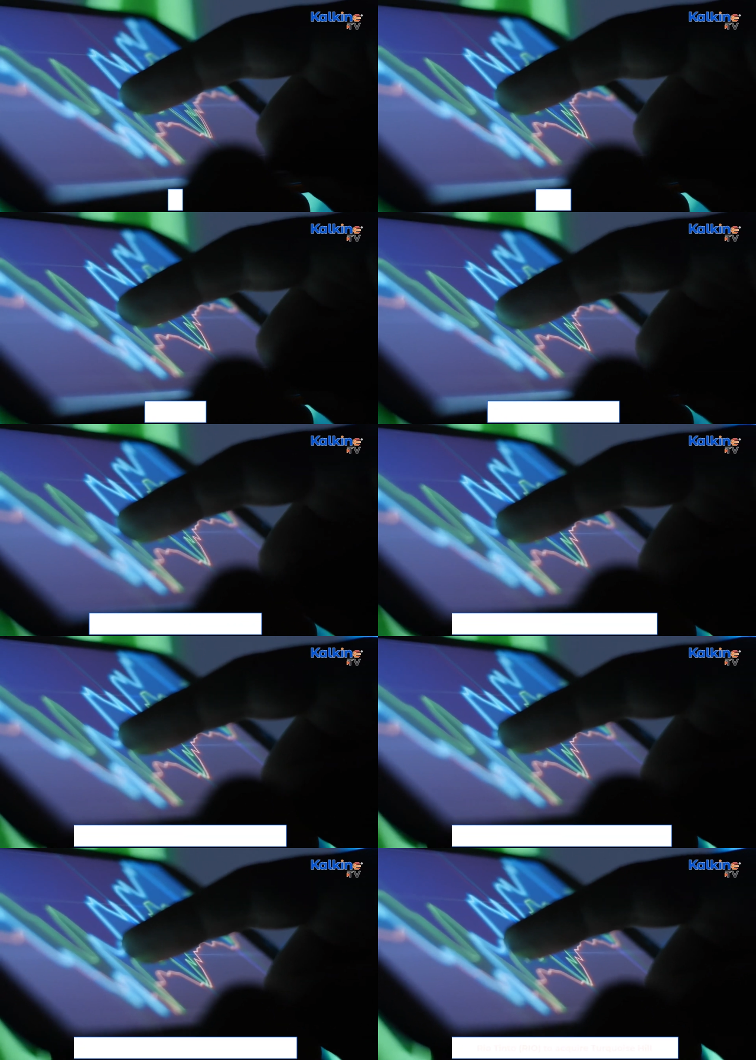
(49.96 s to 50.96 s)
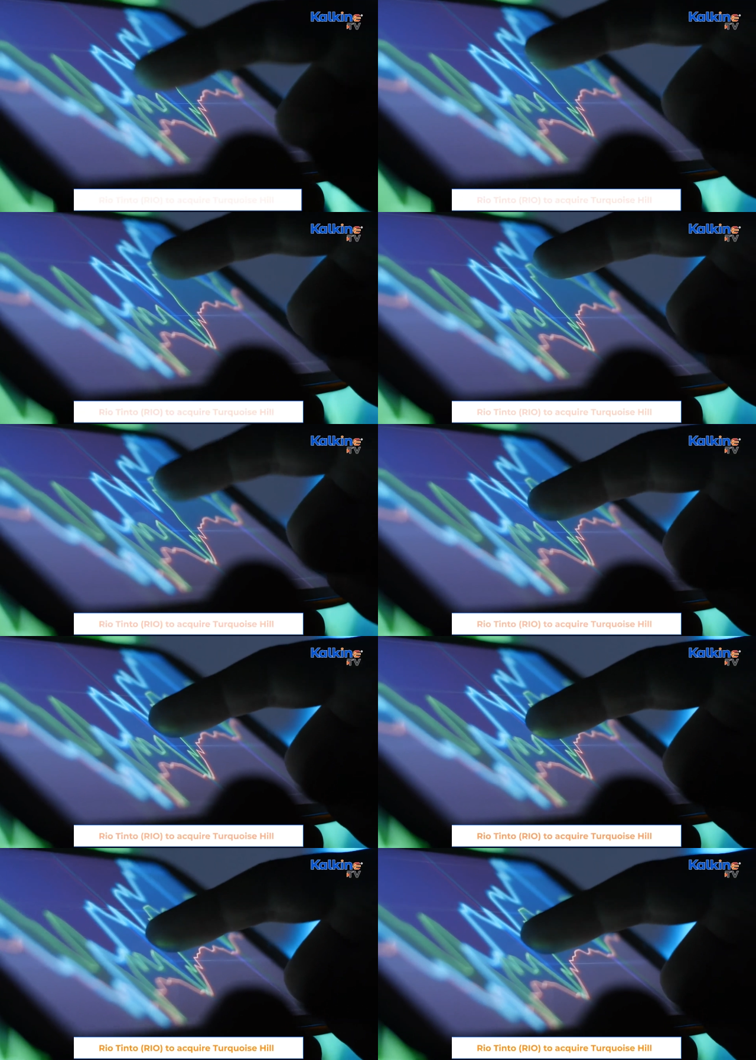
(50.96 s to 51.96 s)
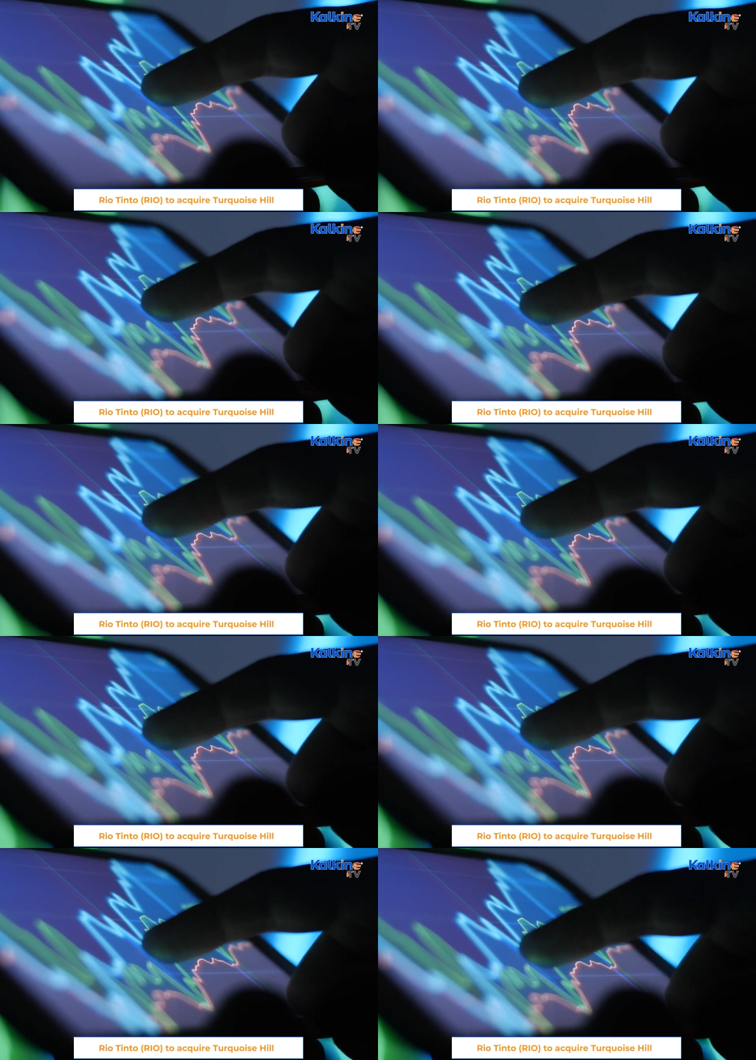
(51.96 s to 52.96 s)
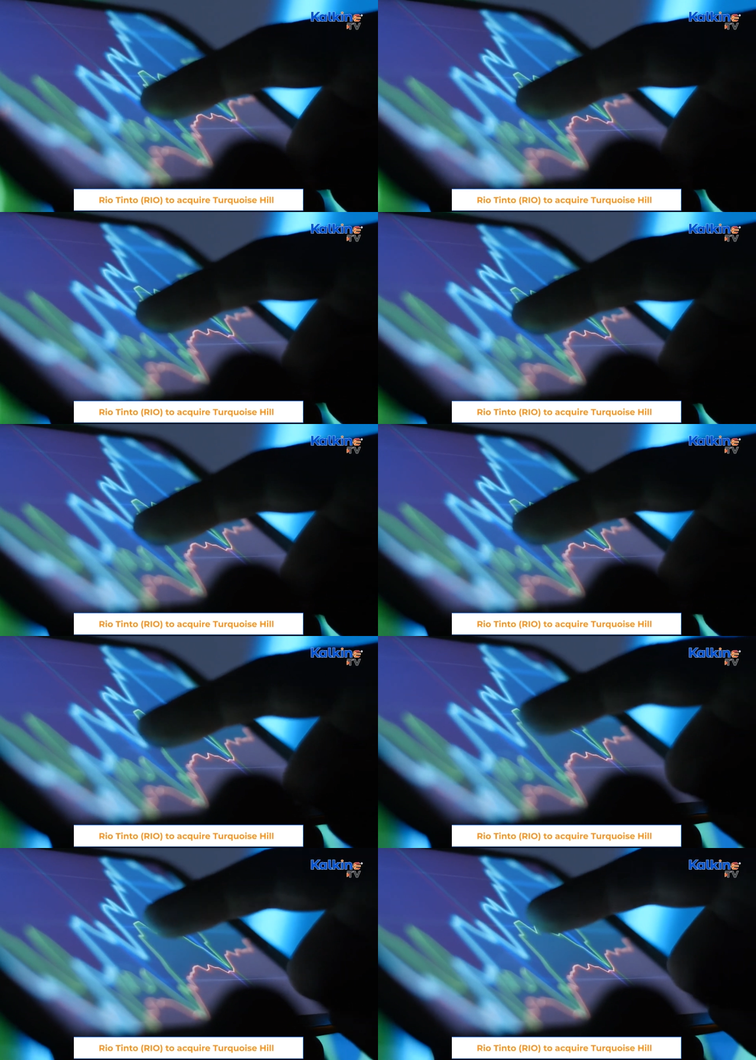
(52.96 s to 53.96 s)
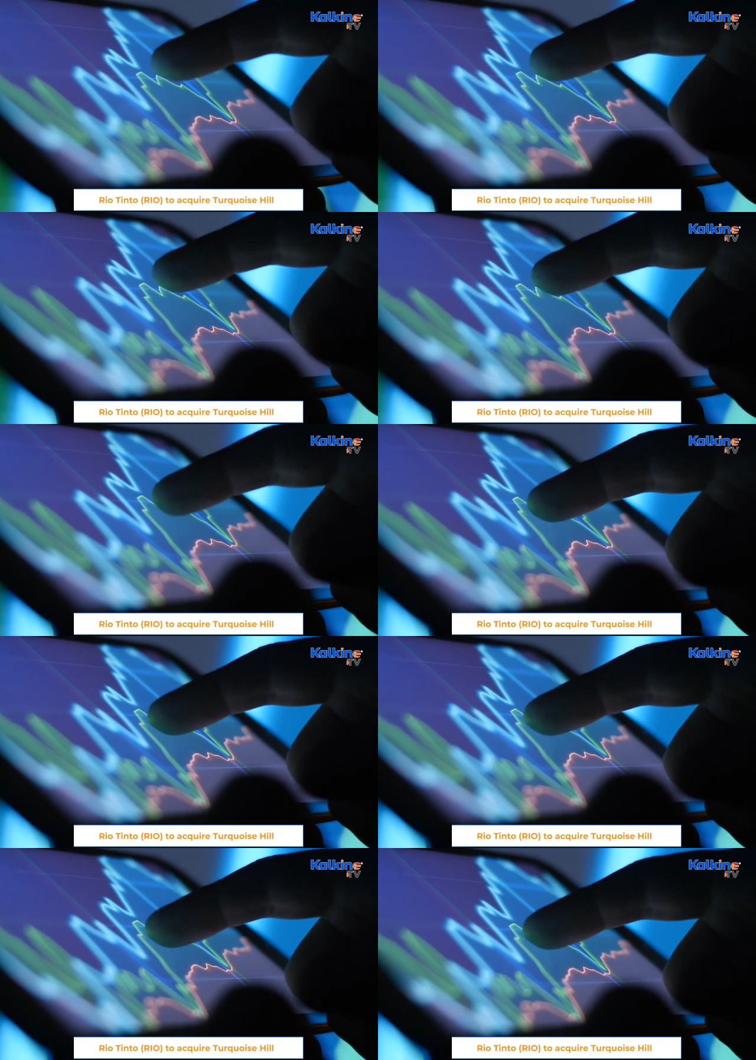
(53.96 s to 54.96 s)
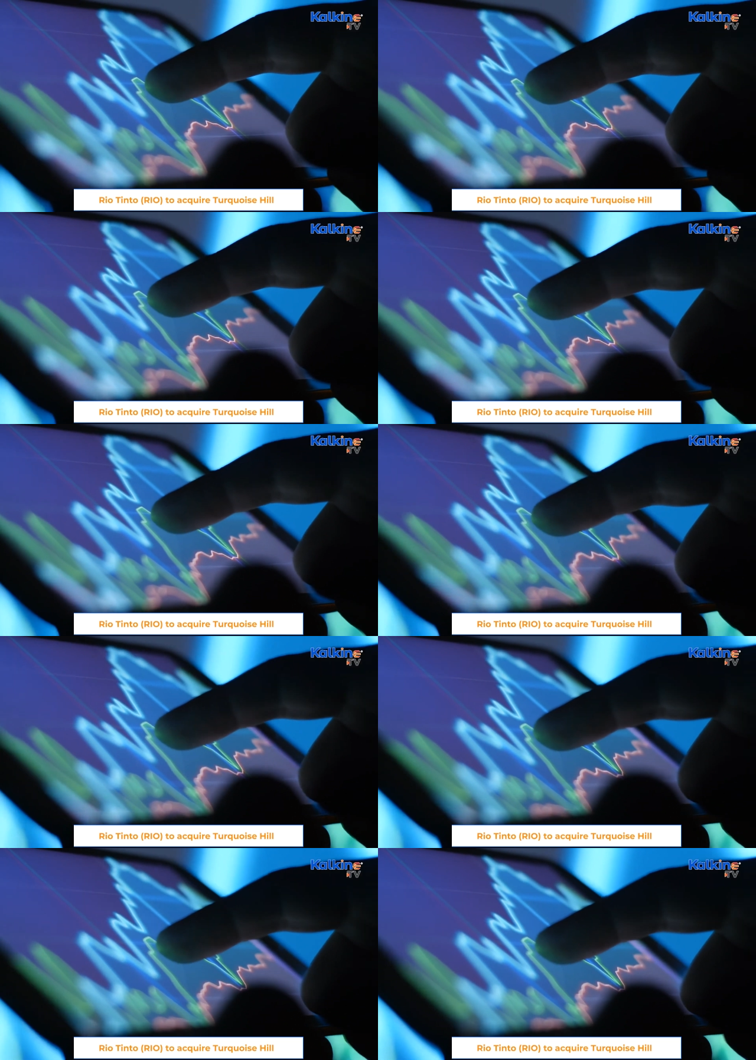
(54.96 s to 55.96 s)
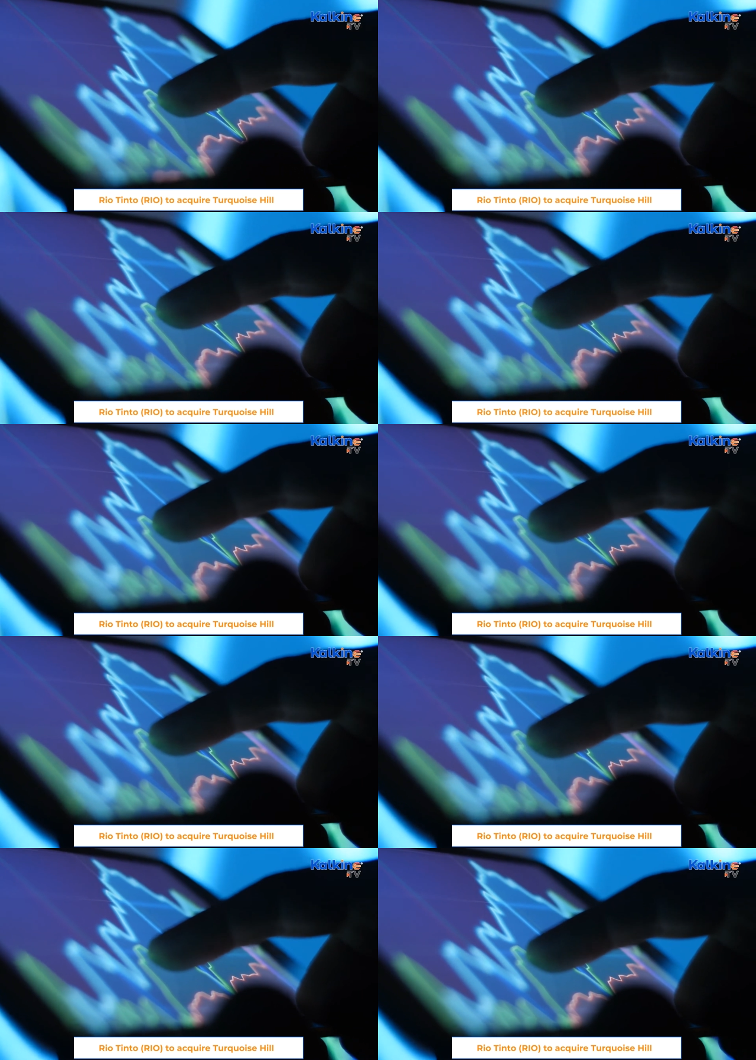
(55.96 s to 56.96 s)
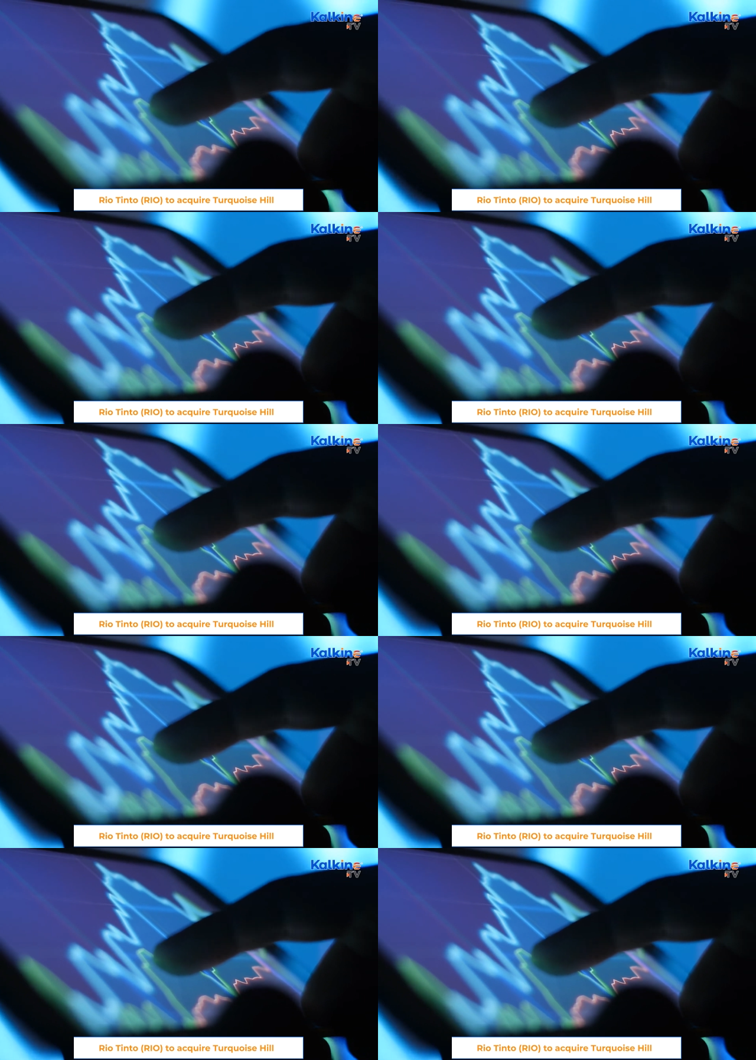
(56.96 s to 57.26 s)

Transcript: No face is visible, so there are no lips to read.